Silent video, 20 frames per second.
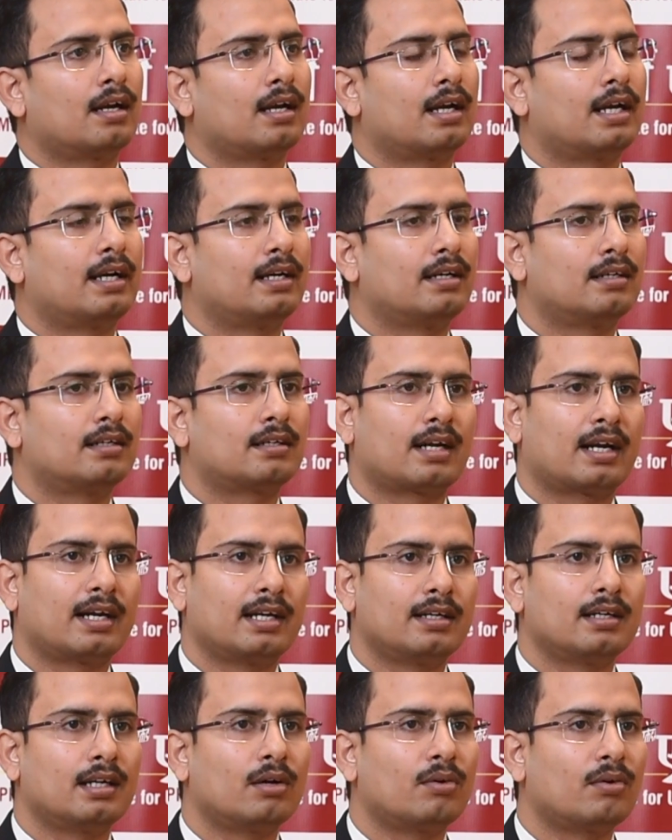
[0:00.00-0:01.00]
And
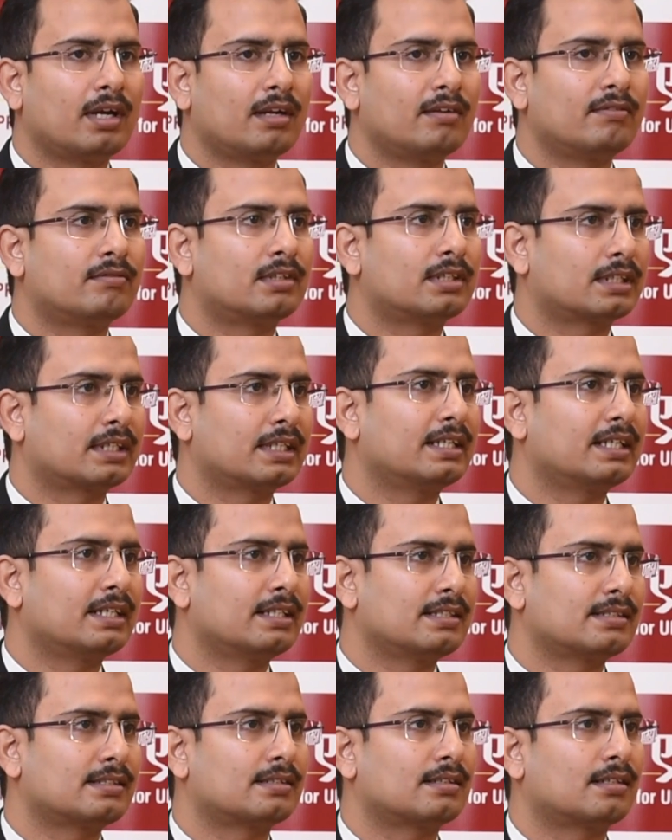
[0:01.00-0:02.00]
right now I am working
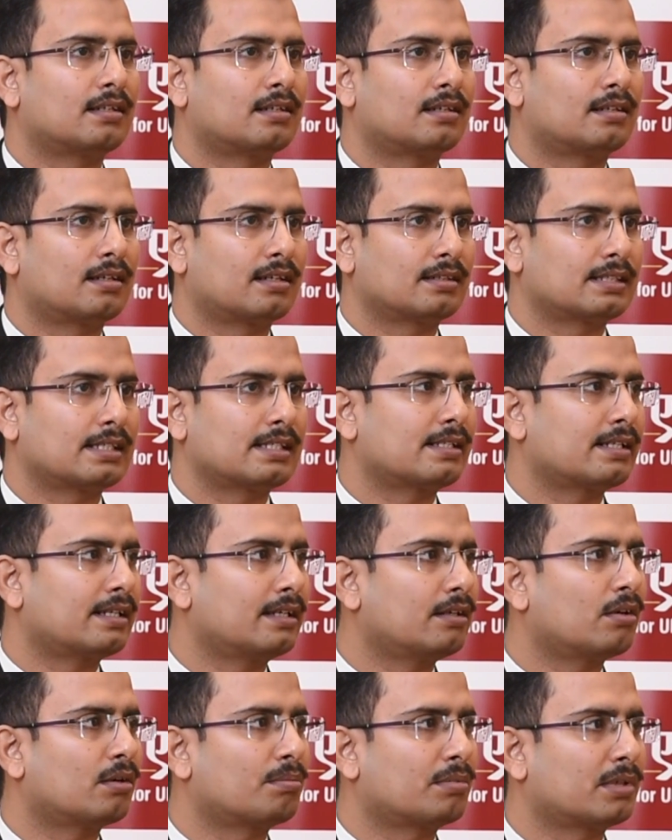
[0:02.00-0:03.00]
as
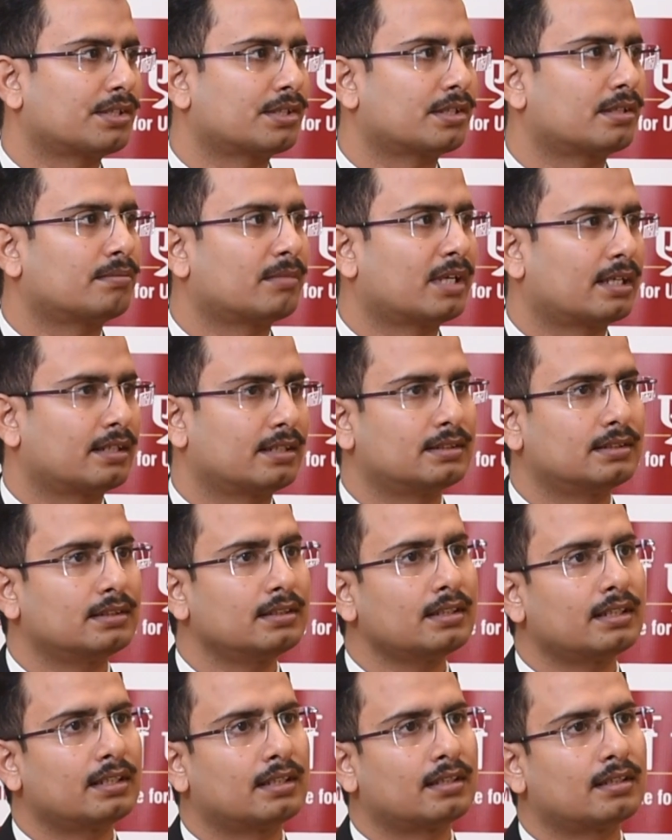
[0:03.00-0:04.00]
Assistant Operation
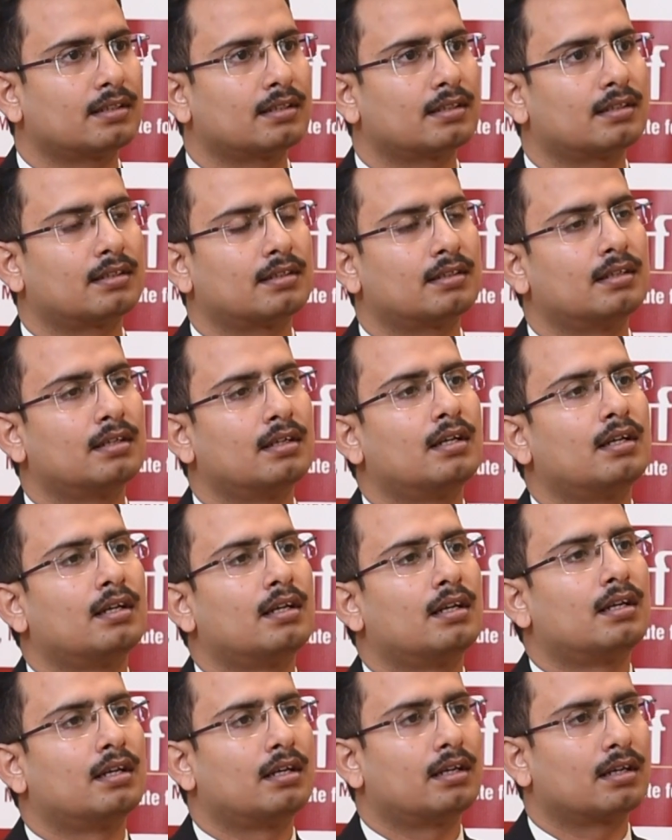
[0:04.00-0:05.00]
Manager in
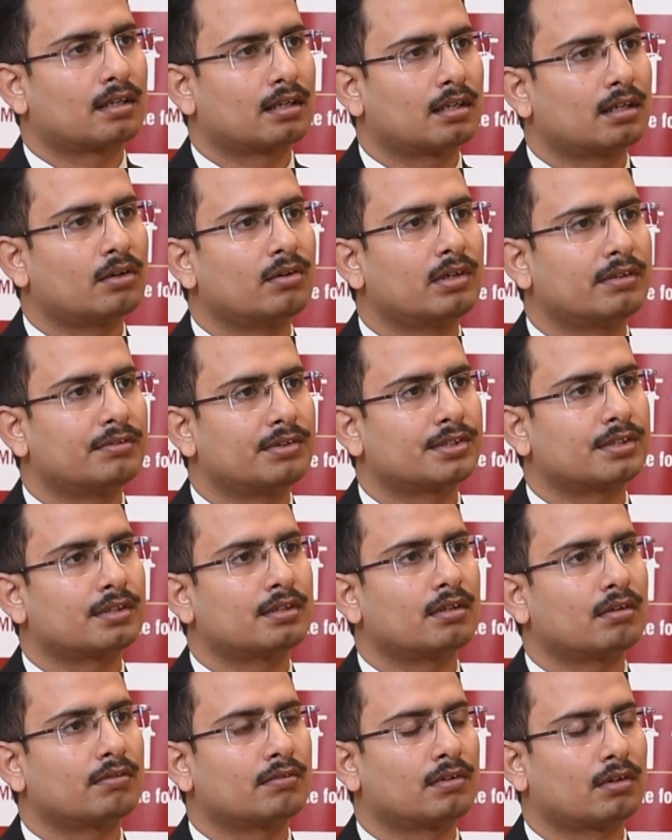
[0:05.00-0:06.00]
Lucknow
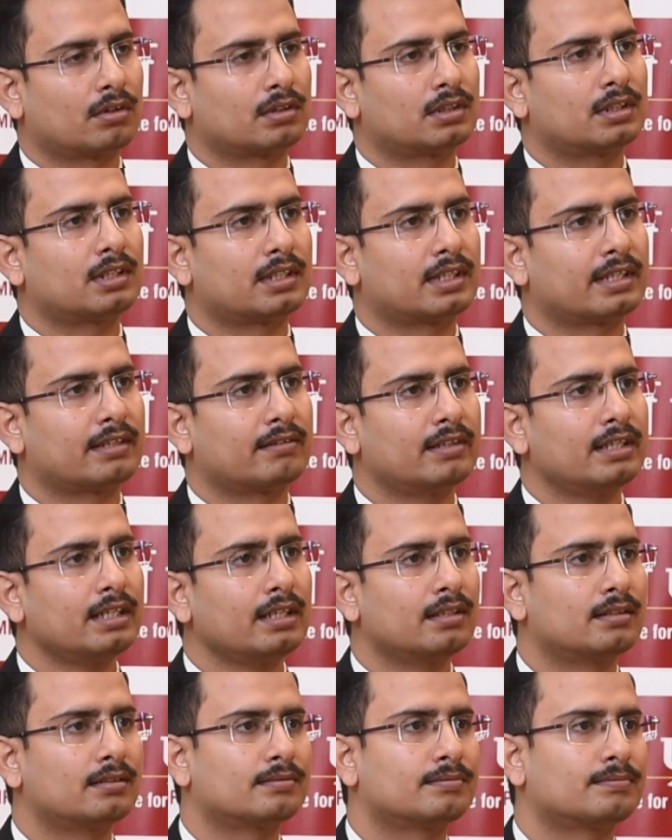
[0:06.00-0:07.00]
Division of Northern Railway.
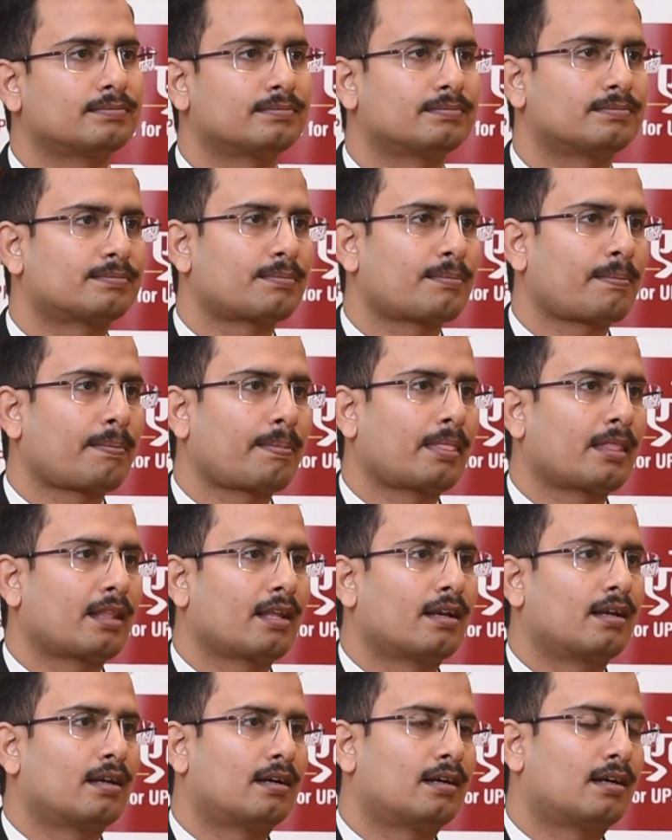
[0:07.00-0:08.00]

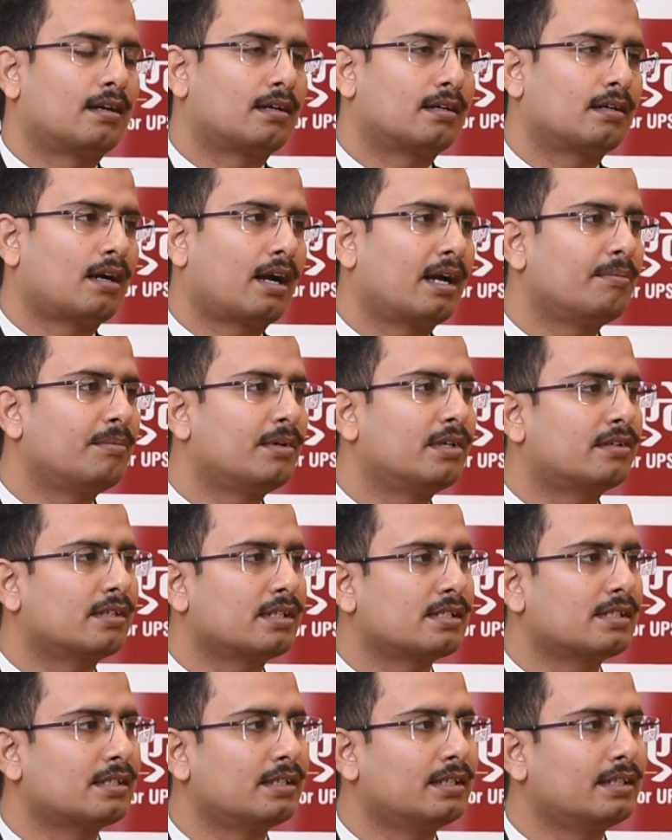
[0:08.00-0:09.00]
I am
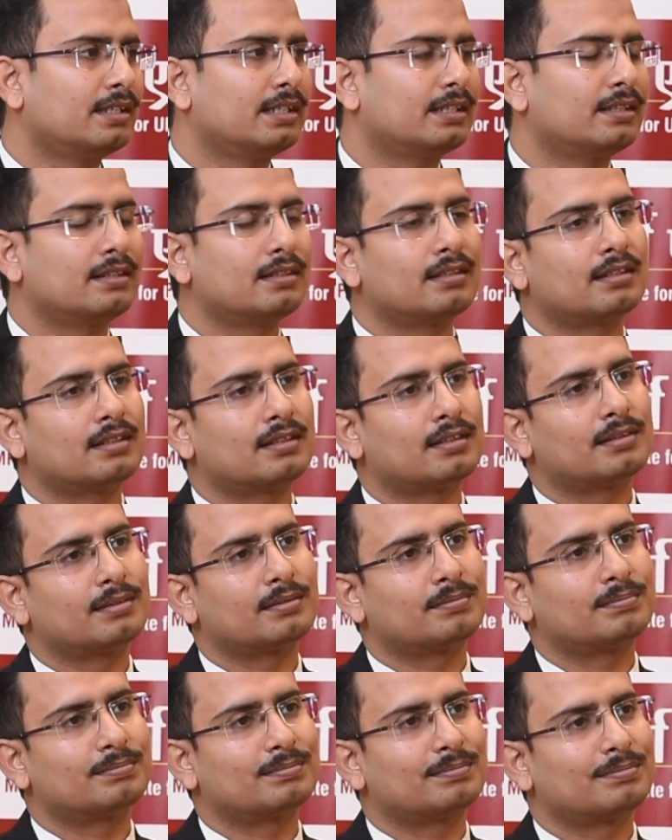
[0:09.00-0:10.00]
interested
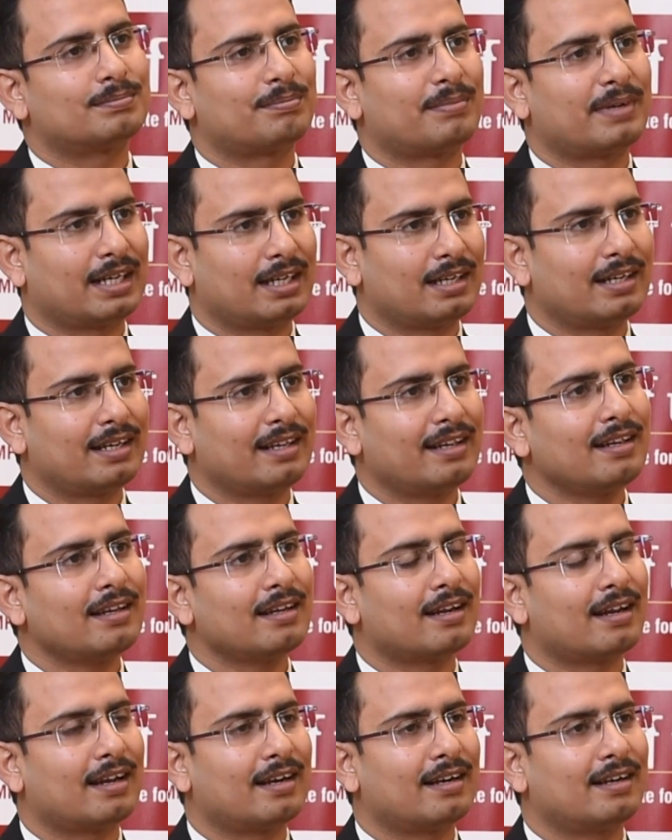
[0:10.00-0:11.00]
in painting,
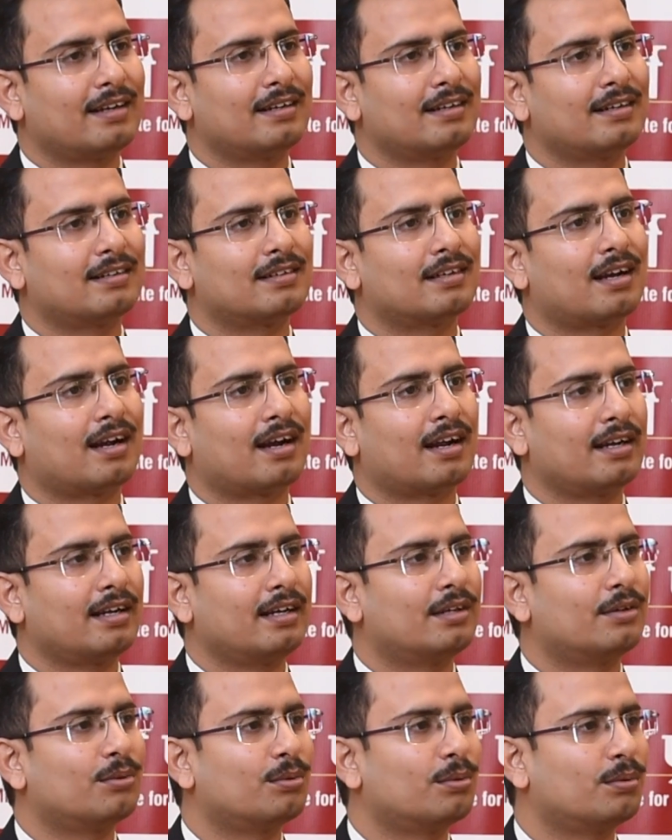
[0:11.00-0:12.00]
and
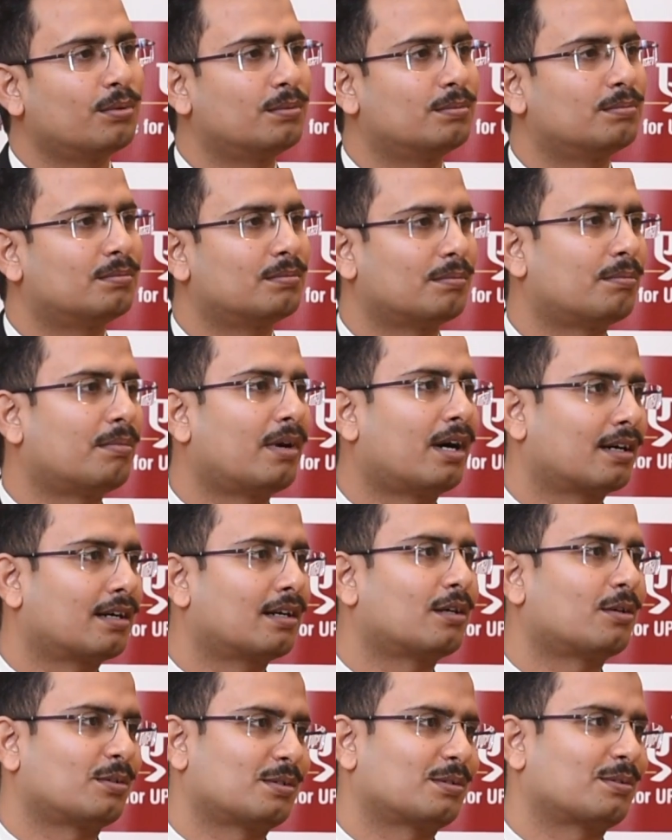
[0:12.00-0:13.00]
I do
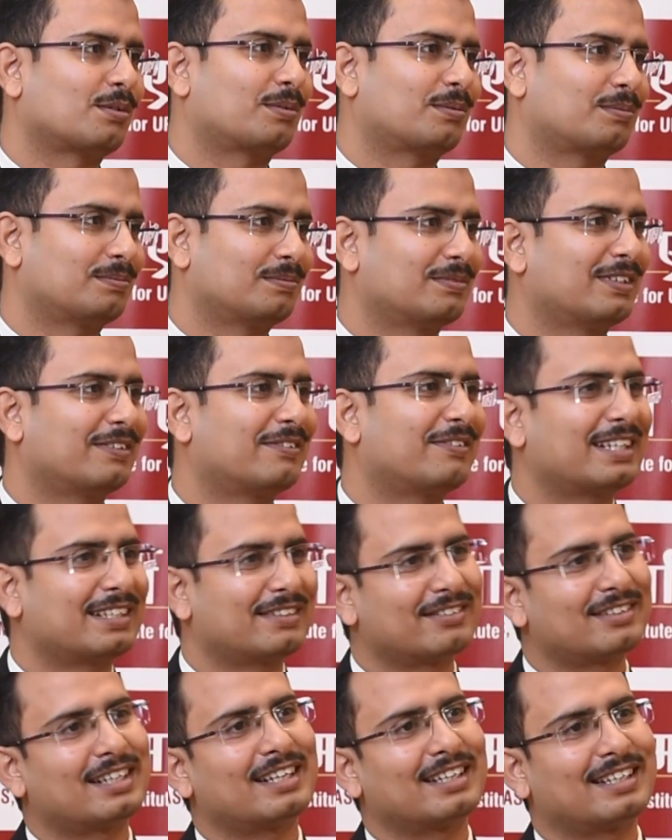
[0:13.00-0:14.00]
Bhangra also
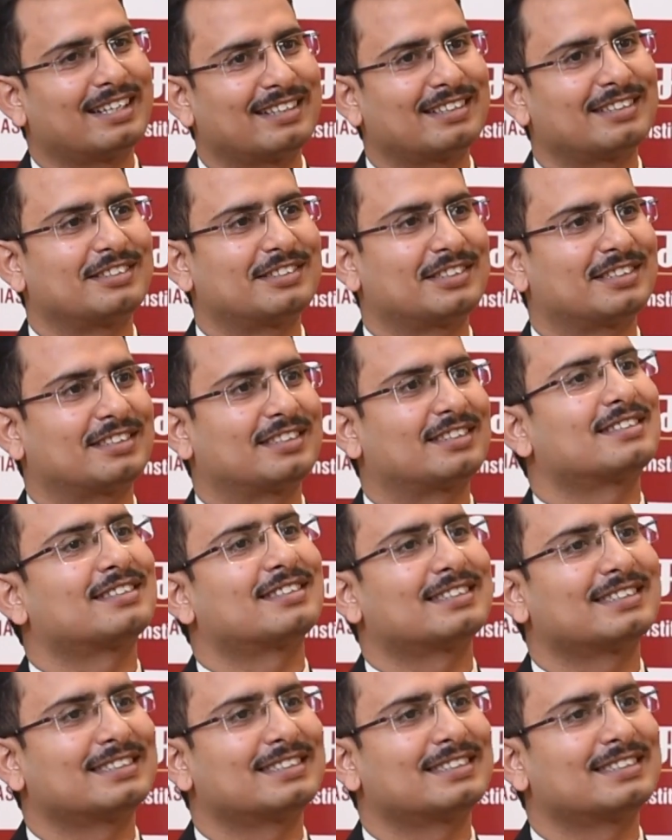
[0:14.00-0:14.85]
whenever I get the chance.